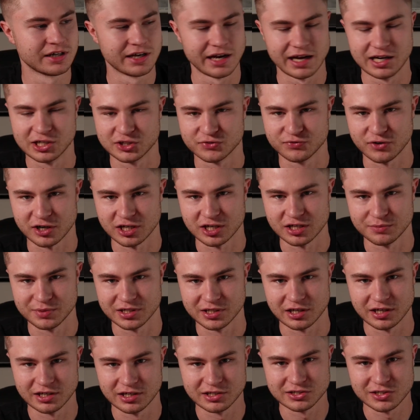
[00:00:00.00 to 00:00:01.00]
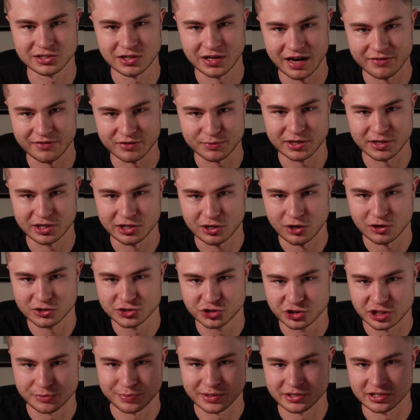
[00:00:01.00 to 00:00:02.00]
And it's funny because everybody calls
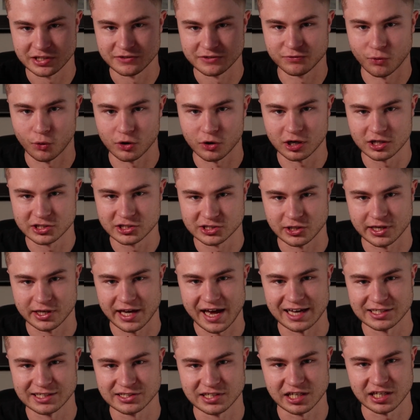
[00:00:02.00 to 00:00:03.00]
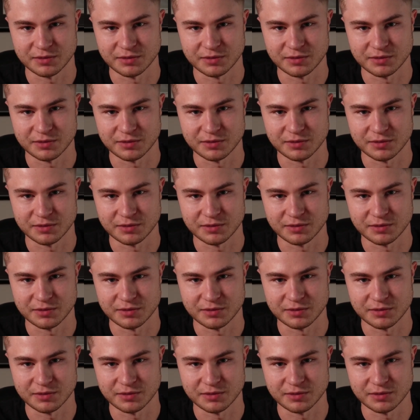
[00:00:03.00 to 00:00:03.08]
GPT-4 a stochastic